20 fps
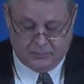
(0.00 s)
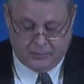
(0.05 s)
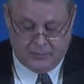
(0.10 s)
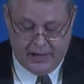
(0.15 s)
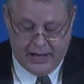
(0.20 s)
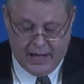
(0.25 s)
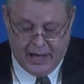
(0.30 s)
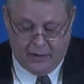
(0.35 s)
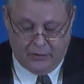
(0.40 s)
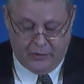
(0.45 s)

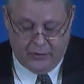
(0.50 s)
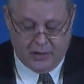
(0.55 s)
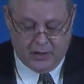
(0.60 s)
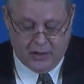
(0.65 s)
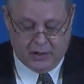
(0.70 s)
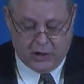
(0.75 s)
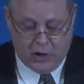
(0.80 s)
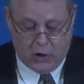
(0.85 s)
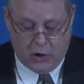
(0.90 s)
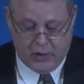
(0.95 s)
Now,
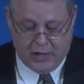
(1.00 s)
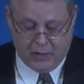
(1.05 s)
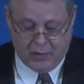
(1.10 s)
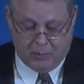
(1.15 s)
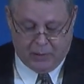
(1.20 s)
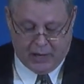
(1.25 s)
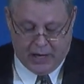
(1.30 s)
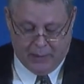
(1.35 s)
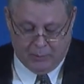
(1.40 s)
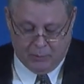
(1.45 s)
the go eat
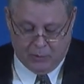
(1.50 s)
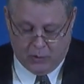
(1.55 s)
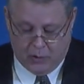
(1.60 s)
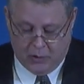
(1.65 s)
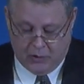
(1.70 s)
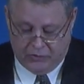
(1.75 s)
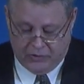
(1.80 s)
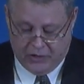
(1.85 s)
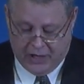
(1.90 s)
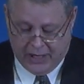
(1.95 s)

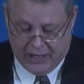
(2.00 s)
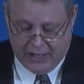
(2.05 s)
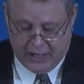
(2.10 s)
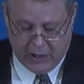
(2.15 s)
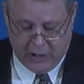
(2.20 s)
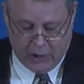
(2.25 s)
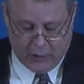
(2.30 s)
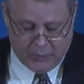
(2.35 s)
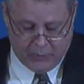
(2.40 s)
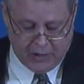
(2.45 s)
popcorn is not going to
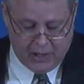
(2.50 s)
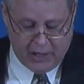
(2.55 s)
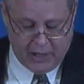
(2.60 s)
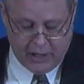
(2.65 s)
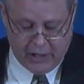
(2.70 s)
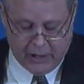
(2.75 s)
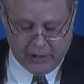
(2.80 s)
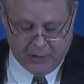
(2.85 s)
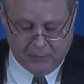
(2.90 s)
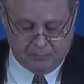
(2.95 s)
help you
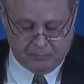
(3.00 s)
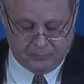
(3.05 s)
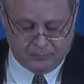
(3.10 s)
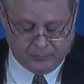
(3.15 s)
here.